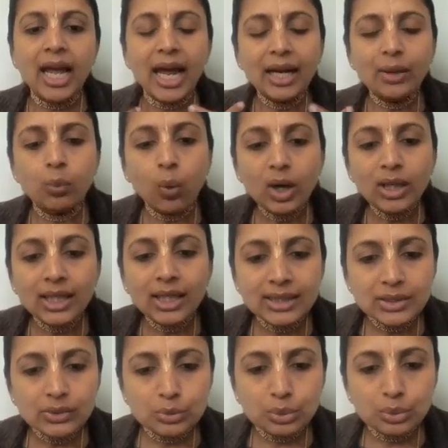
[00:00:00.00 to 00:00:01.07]
And what are
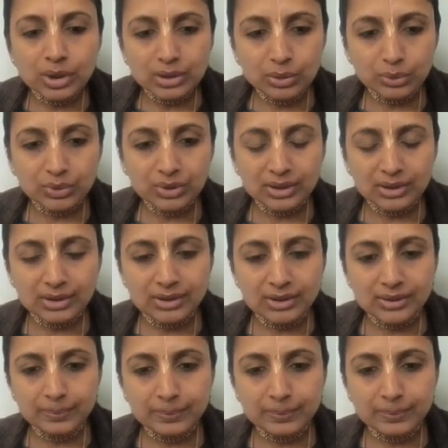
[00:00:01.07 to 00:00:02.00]
these two resources?